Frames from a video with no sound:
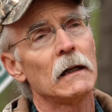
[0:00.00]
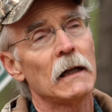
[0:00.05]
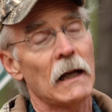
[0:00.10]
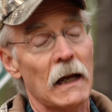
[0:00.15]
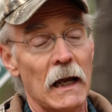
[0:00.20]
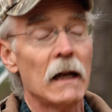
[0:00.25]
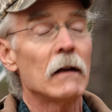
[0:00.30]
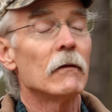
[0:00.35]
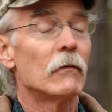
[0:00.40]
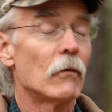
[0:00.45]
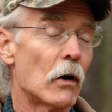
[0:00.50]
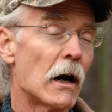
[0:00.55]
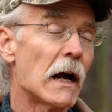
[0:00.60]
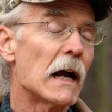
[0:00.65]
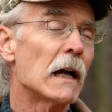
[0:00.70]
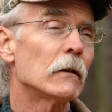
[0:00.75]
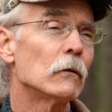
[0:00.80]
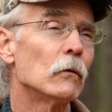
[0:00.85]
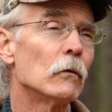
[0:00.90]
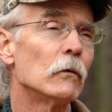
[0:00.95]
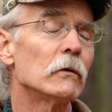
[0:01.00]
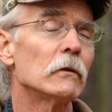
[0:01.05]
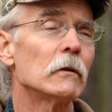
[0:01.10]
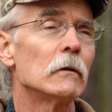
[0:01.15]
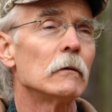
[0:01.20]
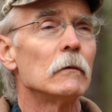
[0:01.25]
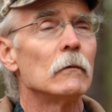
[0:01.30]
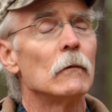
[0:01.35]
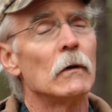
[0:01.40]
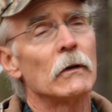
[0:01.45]
and varietals
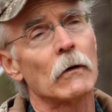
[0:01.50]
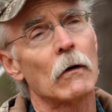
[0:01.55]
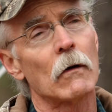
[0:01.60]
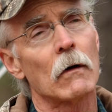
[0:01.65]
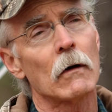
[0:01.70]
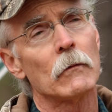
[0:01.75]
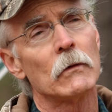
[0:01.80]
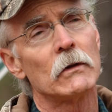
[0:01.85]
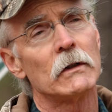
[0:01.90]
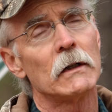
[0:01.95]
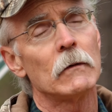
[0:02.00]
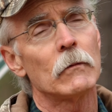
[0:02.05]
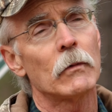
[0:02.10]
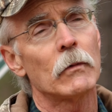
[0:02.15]
with our ArborGen